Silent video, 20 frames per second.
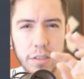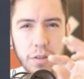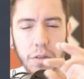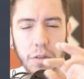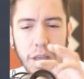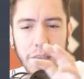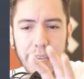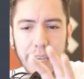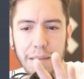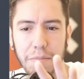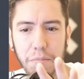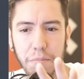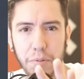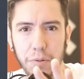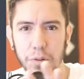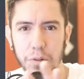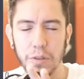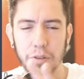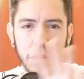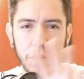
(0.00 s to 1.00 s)
to the
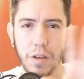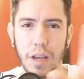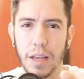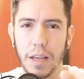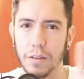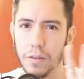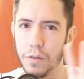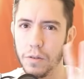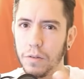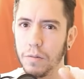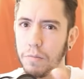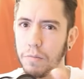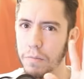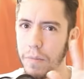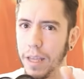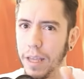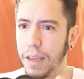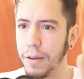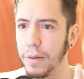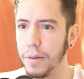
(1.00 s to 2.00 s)
input, so you had to
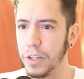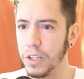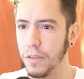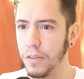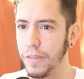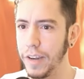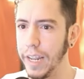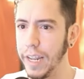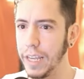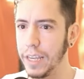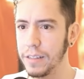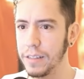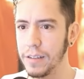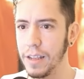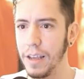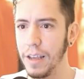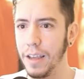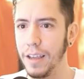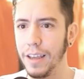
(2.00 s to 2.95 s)
make a bunch of clicks